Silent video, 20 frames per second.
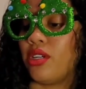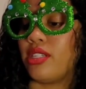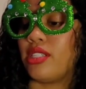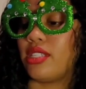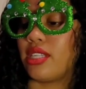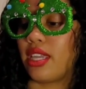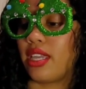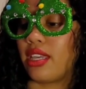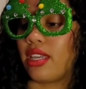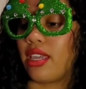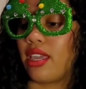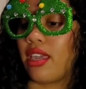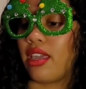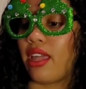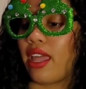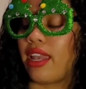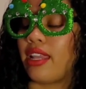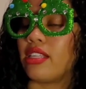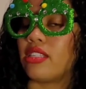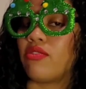skincare,
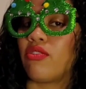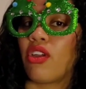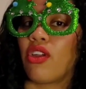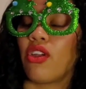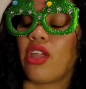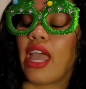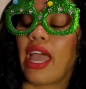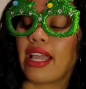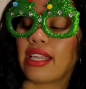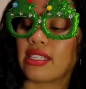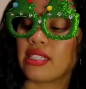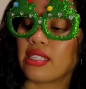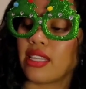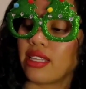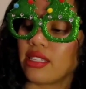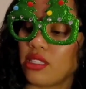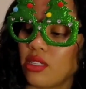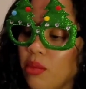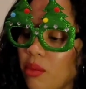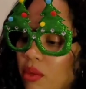and it's very
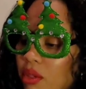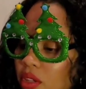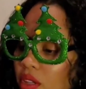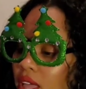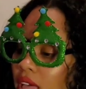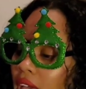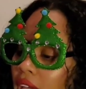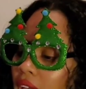accessible.